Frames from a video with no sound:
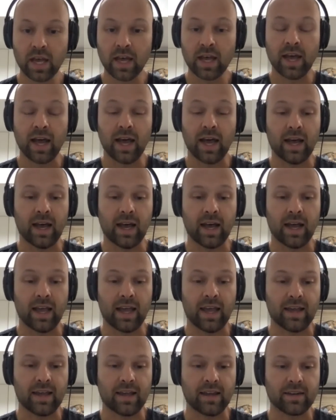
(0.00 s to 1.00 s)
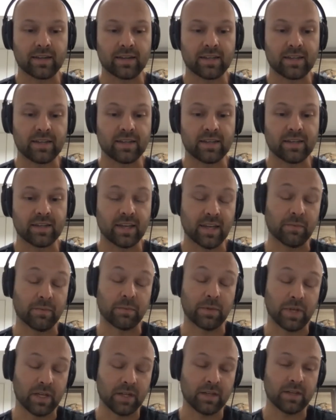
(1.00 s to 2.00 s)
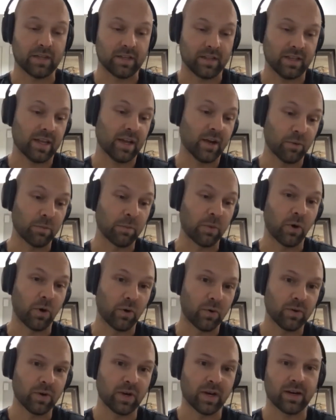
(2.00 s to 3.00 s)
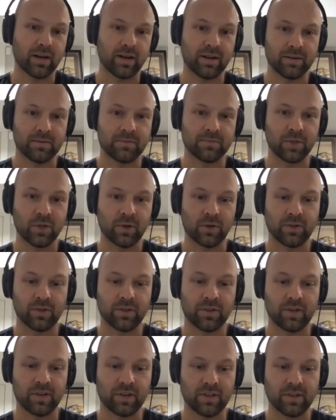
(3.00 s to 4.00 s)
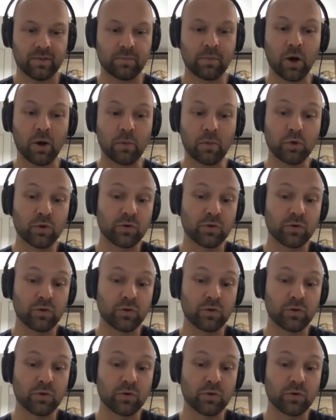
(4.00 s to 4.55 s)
And he hit me in the elbow. The ball moved